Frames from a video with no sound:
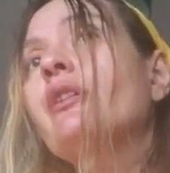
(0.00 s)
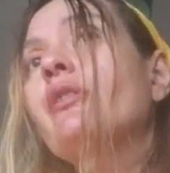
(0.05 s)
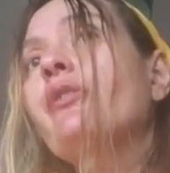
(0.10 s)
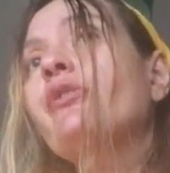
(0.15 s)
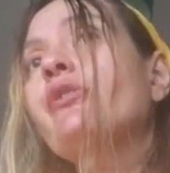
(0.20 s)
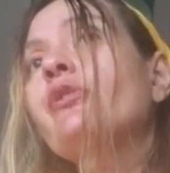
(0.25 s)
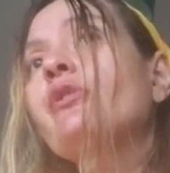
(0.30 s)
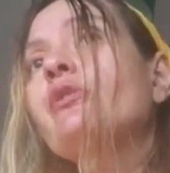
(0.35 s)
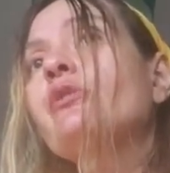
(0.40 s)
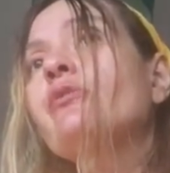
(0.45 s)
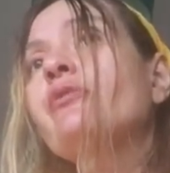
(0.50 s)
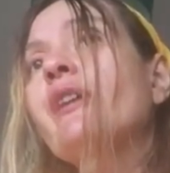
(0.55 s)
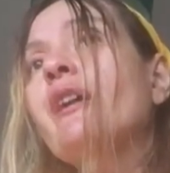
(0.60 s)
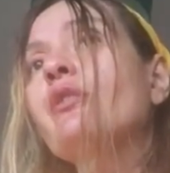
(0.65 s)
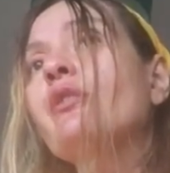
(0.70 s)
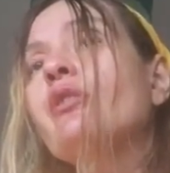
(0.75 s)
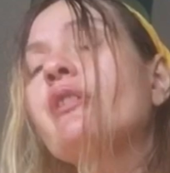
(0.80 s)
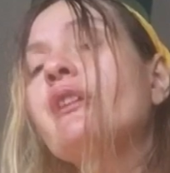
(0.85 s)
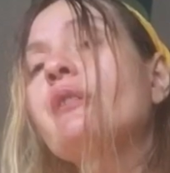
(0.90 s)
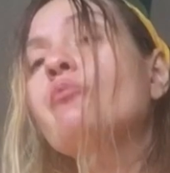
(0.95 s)
Stove
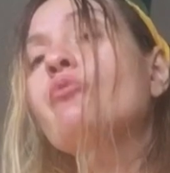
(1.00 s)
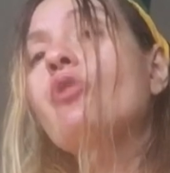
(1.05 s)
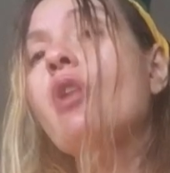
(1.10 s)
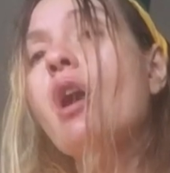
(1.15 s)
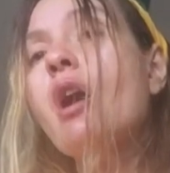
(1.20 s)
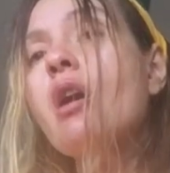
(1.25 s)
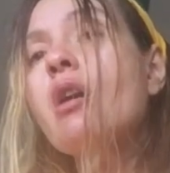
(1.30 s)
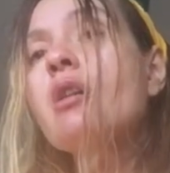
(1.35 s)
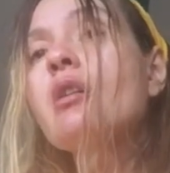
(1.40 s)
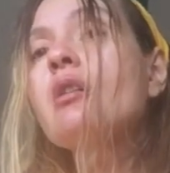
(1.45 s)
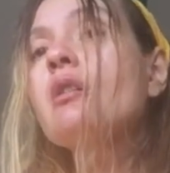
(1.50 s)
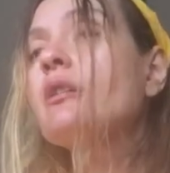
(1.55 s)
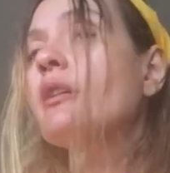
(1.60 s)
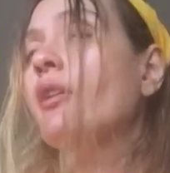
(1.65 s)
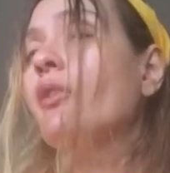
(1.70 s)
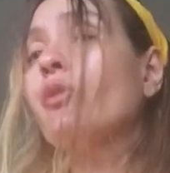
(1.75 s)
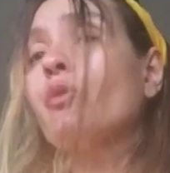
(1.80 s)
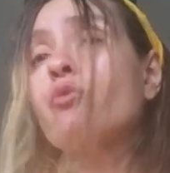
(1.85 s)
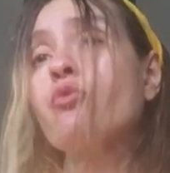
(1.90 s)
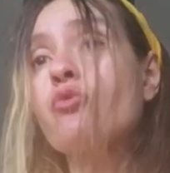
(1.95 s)
Elohim Ra,
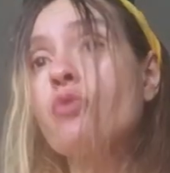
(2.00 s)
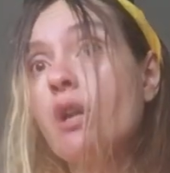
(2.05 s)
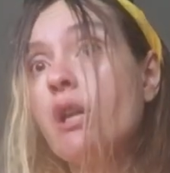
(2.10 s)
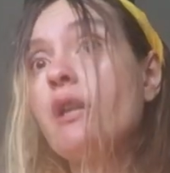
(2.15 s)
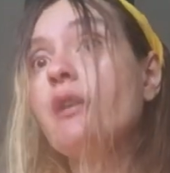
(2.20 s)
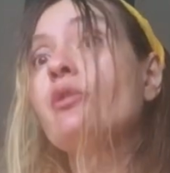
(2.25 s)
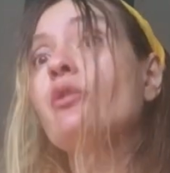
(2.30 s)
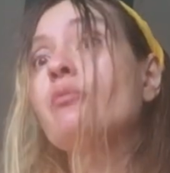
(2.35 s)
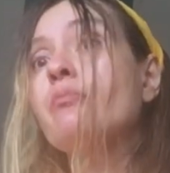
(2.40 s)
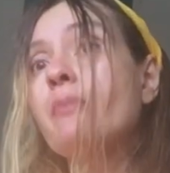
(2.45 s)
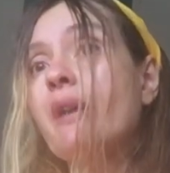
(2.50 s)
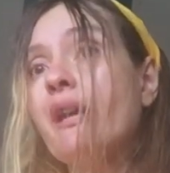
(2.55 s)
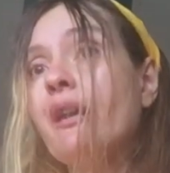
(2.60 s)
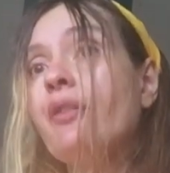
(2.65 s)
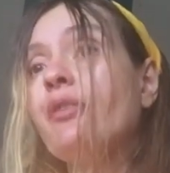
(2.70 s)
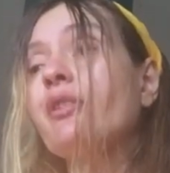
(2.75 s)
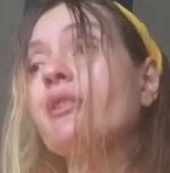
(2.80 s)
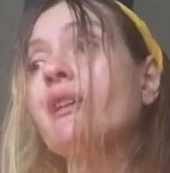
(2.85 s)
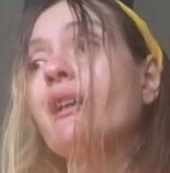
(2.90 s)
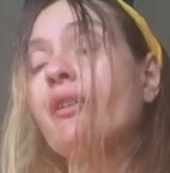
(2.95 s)
is really
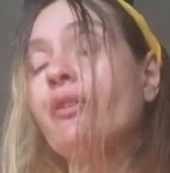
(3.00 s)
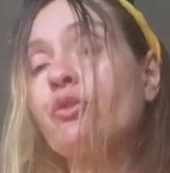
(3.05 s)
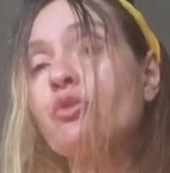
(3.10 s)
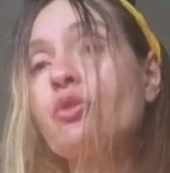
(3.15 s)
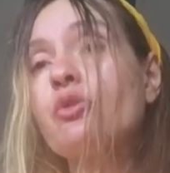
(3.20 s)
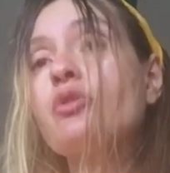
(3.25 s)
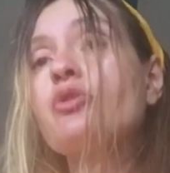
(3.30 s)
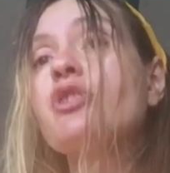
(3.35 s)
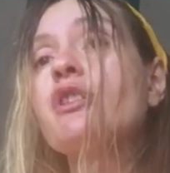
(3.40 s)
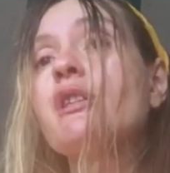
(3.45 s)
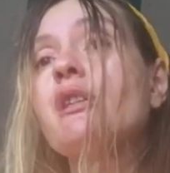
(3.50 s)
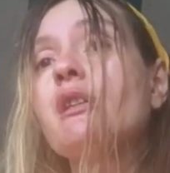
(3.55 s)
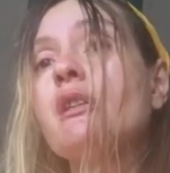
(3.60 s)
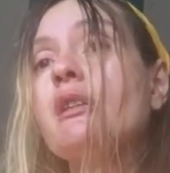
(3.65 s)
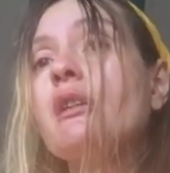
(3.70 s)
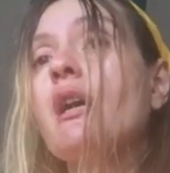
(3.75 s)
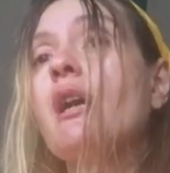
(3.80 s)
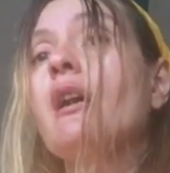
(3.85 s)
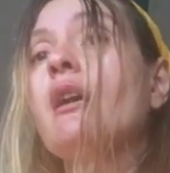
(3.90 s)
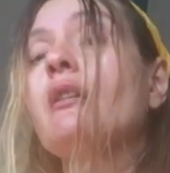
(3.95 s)
amazing at
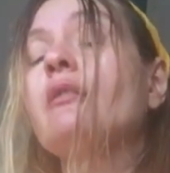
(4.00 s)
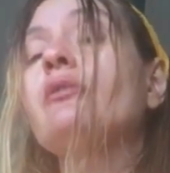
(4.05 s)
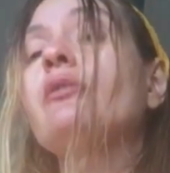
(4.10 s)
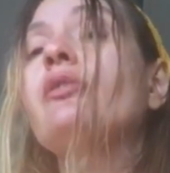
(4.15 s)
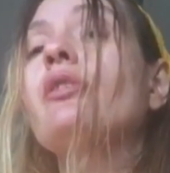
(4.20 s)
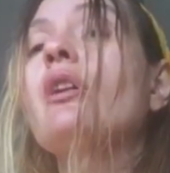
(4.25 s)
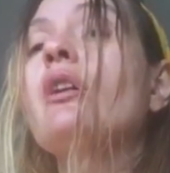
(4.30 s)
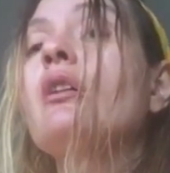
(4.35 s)
astrology and